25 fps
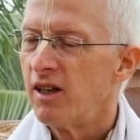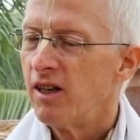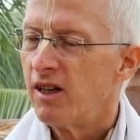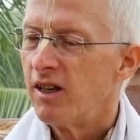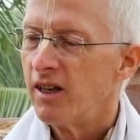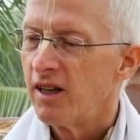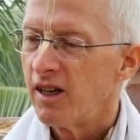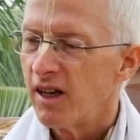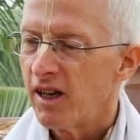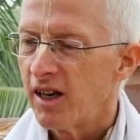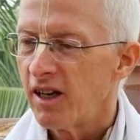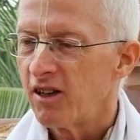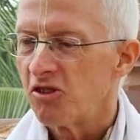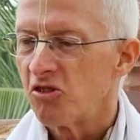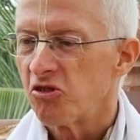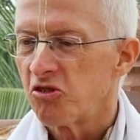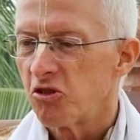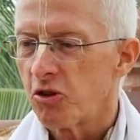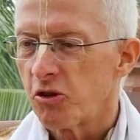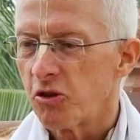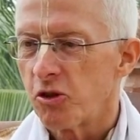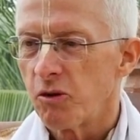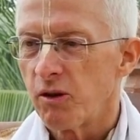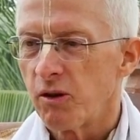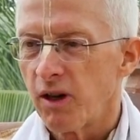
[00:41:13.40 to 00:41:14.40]
And so
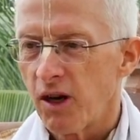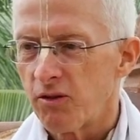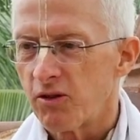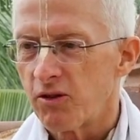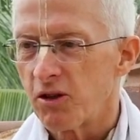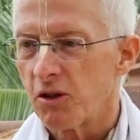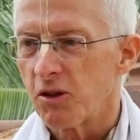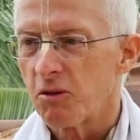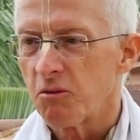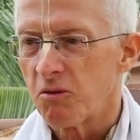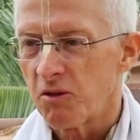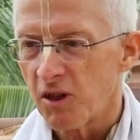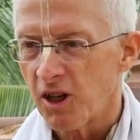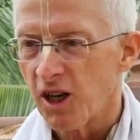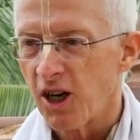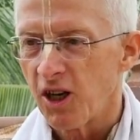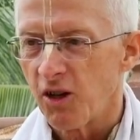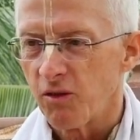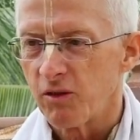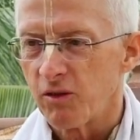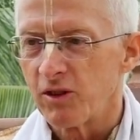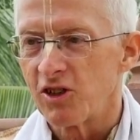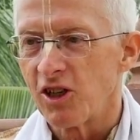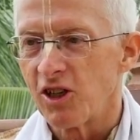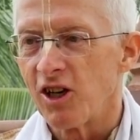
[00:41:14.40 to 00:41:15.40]
you have to kind of
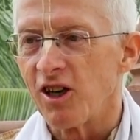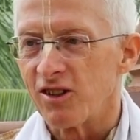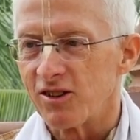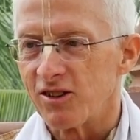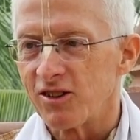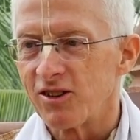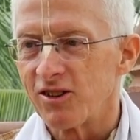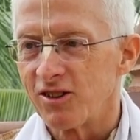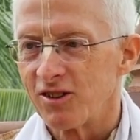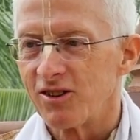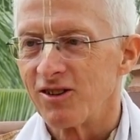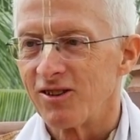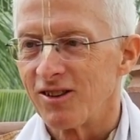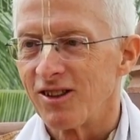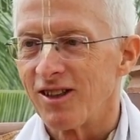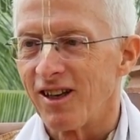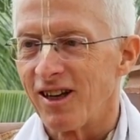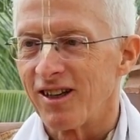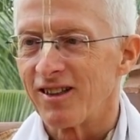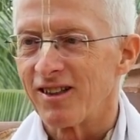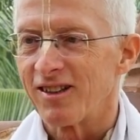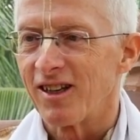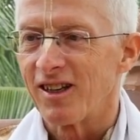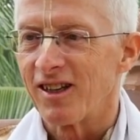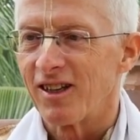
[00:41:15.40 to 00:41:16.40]
adjust
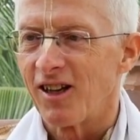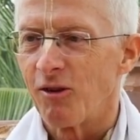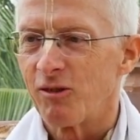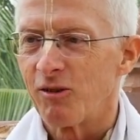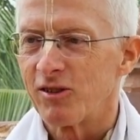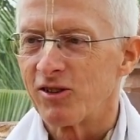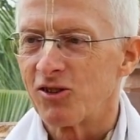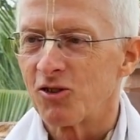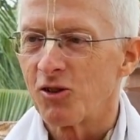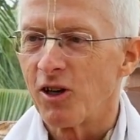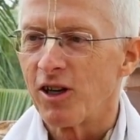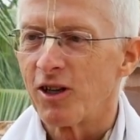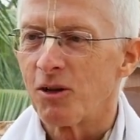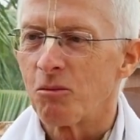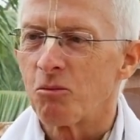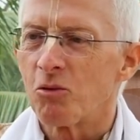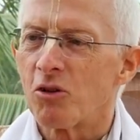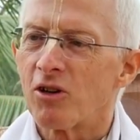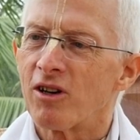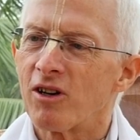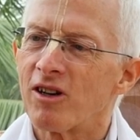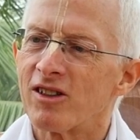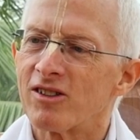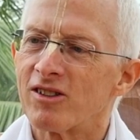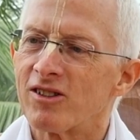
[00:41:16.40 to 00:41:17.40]
like that. I was trying to put
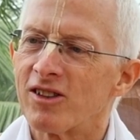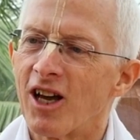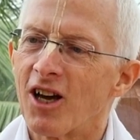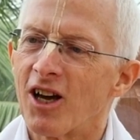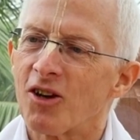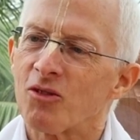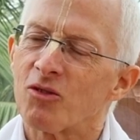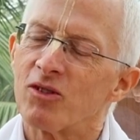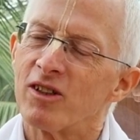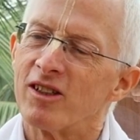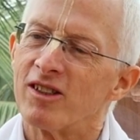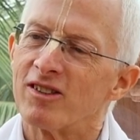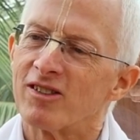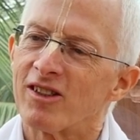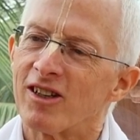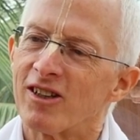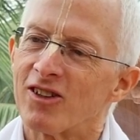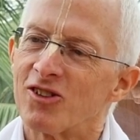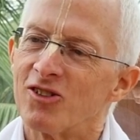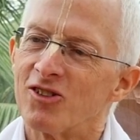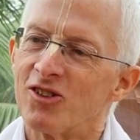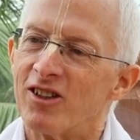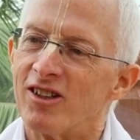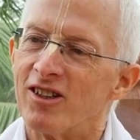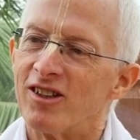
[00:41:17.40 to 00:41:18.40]
it as tactfully as I
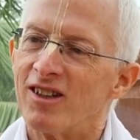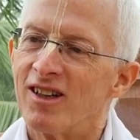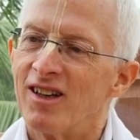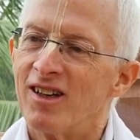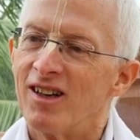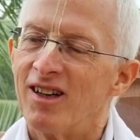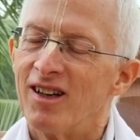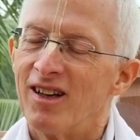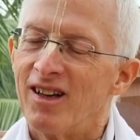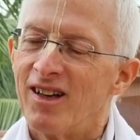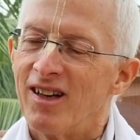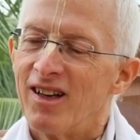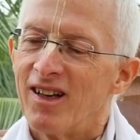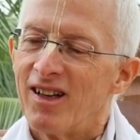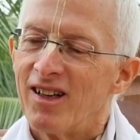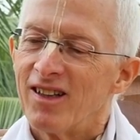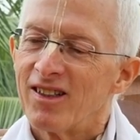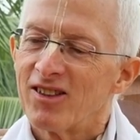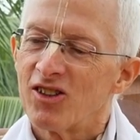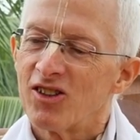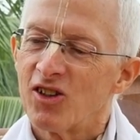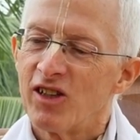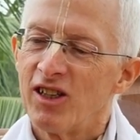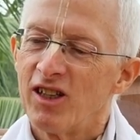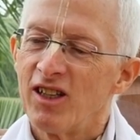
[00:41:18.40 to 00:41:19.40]
could.
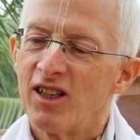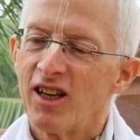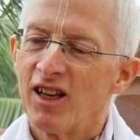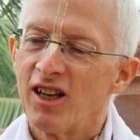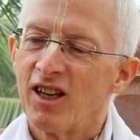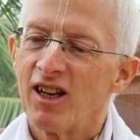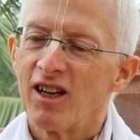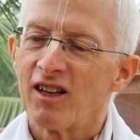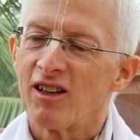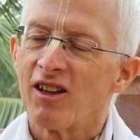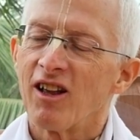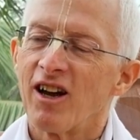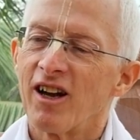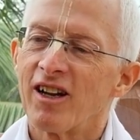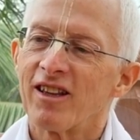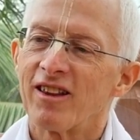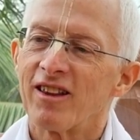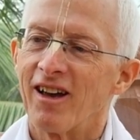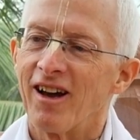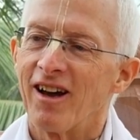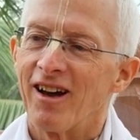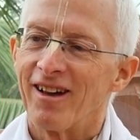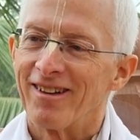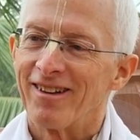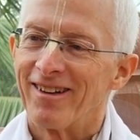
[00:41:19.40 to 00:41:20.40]
So he didn't like
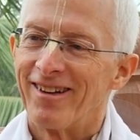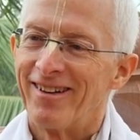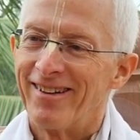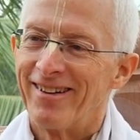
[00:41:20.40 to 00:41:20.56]
that.